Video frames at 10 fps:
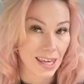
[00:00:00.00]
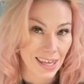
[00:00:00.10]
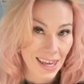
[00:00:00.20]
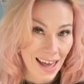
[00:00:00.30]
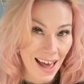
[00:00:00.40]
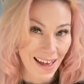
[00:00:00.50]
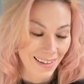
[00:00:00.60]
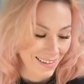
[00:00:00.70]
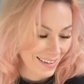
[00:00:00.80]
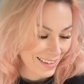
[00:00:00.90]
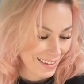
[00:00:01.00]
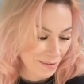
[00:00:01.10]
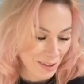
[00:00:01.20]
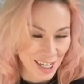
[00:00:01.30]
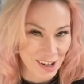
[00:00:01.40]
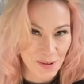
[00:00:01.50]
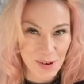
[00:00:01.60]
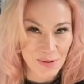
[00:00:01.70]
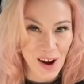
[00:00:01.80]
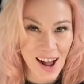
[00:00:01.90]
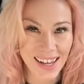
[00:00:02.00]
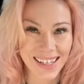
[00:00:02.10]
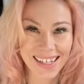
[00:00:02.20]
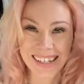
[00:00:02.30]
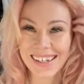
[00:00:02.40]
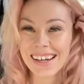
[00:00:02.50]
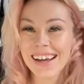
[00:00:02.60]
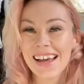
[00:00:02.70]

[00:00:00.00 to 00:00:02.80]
Yeah, we're rocking here.